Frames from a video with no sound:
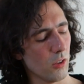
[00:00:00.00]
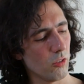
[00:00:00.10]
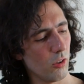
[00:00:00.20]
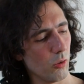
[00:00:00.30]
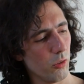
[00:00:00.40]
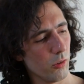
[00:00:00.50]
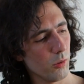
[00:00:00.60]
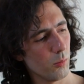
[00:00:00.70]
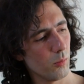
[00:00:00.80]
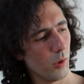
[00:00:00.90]
So
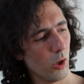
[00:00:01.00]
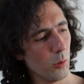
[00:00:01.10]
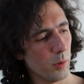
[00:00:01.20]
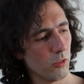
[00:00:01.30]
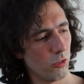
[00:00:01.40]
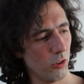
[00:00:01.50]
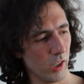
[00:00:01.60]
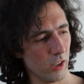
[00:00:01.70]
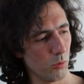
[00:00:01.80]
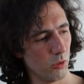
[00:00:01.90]
the open
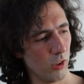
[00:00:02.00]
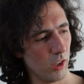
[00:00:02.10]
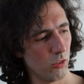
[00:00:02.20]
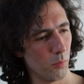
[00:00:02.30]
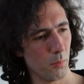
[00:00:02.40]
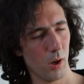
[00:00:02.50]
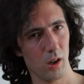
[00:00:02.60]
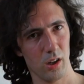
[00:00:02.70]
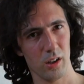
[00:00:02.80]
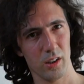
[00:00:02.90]
string, as we said, is a
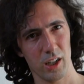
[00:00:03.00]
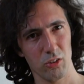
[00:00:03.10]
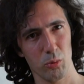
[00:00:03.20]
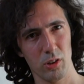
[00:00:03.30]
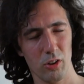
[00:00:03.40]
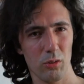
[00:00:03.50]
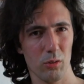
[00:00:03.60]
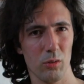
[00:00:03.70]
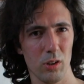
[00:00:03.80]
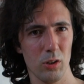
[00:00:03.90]
Ma, and we
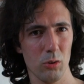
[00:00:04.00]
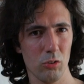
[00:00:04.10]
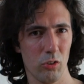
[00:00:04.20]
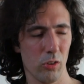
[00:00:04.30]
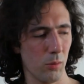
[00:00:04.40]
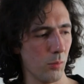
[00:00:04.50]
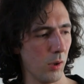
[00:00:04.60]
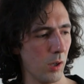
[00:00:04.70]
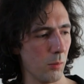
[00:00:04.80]
don't use the